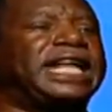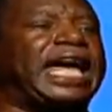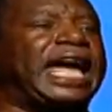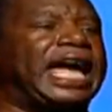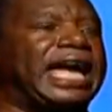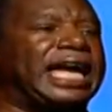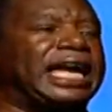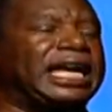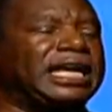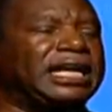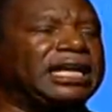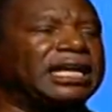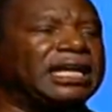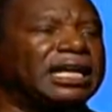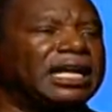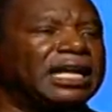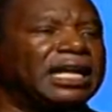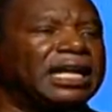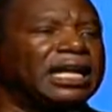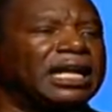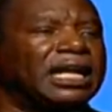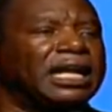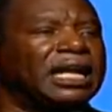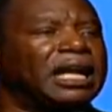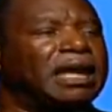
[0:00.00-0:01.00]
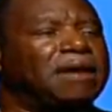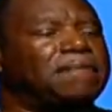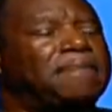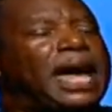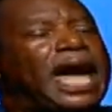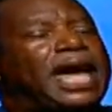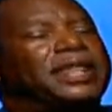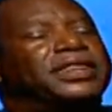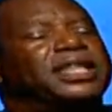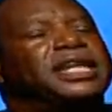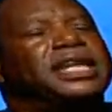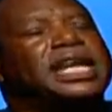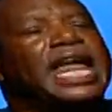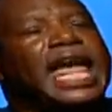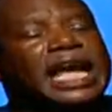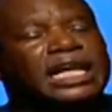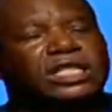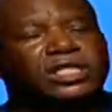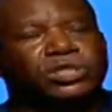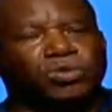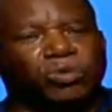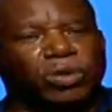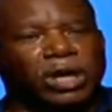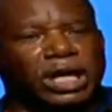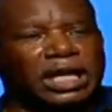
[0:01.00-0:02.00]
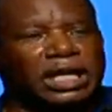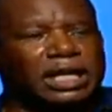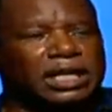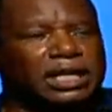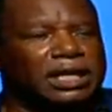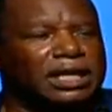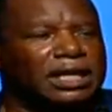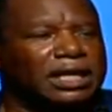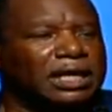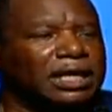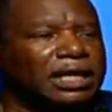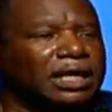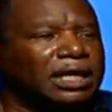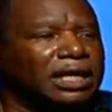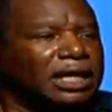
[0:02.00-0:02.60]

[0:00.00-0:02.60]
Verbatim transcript: day and by the next week,